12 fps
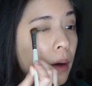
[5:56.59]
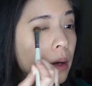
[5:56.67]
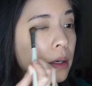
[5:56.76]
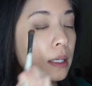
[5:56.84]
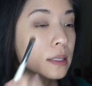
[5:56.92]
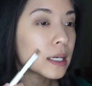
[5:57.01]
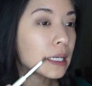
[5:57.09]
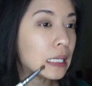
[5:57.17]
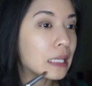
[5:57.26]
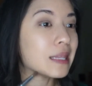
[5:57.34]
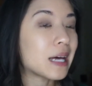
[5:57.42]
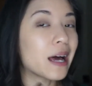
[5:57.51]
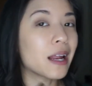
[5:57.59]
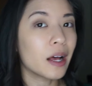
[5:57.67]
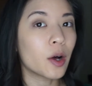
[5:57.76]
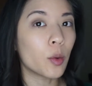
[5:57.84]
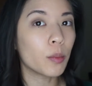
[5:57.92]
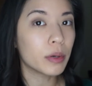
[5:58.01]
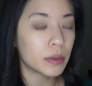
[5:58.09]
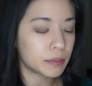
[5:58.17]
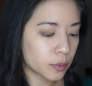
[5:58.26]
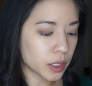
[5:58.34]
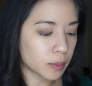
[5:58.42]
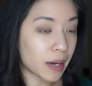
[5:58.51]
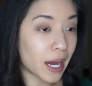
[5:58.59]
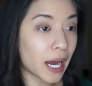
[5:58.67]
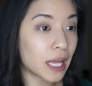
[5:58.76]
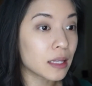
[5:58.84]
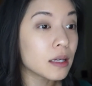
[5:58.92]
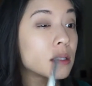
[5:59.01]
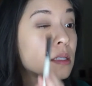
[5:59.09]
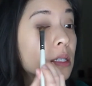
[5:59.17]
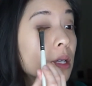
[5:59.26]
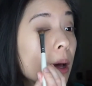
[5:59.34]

because I need that help with my eyelids.